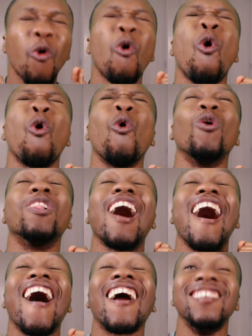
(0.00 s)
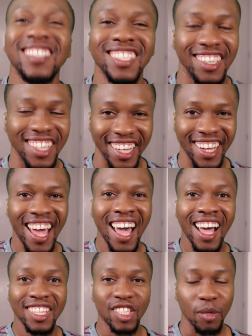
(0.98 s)
wholeheartedly
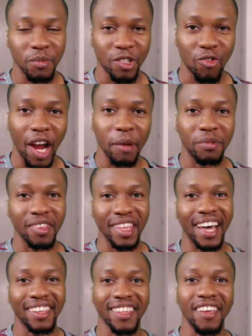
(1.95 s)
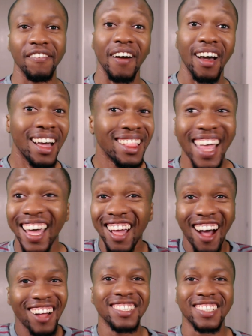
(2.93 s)
subscribe to that. If I like,
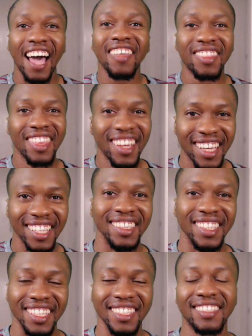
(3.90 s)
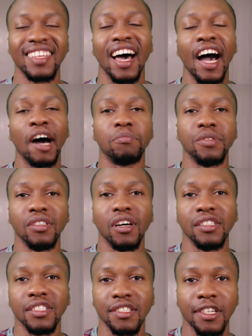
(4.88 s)
honestly, I think it needs to happen,
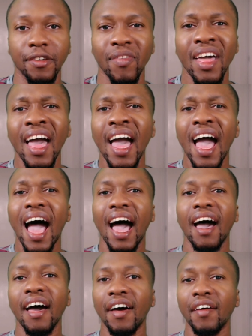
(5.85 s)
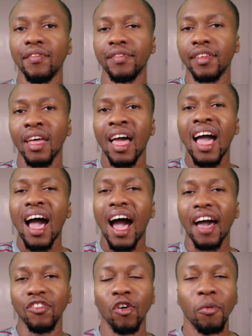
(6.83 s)
honestly. And
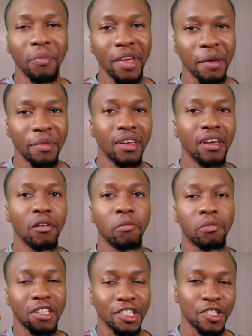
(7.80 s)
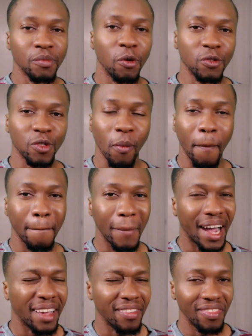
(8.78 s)
I know maybe Kishimoto
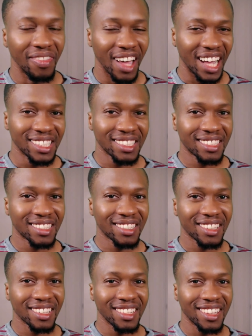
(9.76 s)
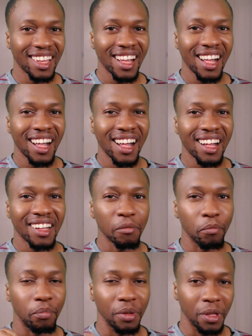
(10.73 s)
might not
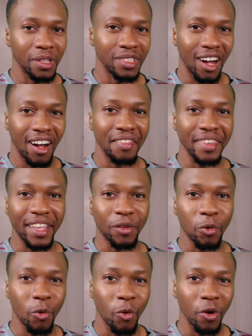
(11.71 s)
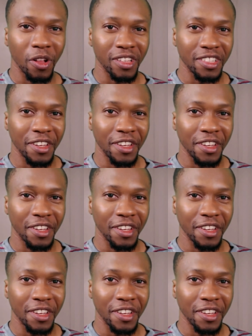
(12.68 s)
build on that whole,